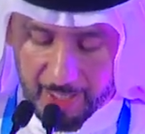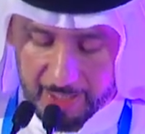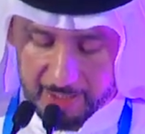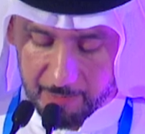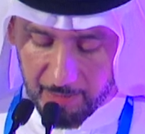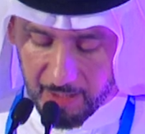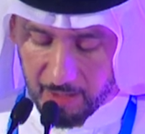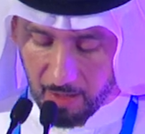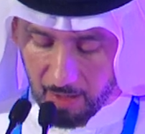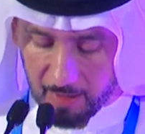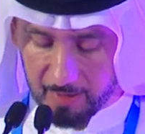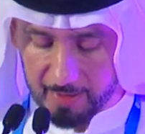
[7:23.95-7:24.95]
has been
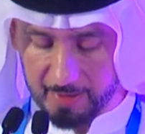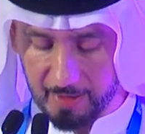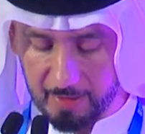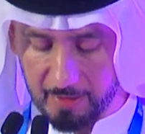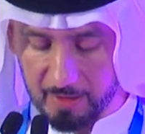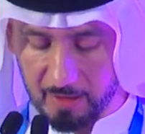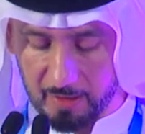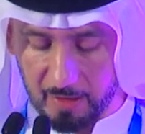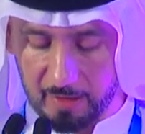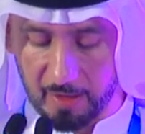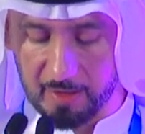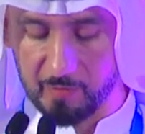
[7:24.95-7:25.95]
harnessing
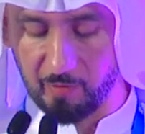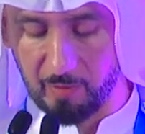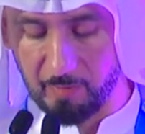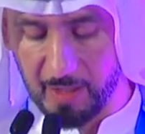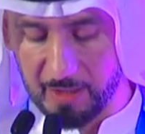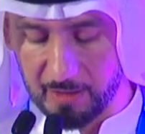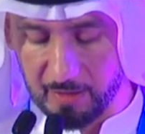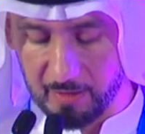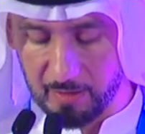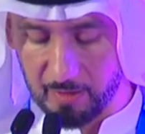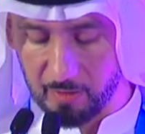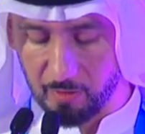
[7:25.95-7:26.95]
digital transformation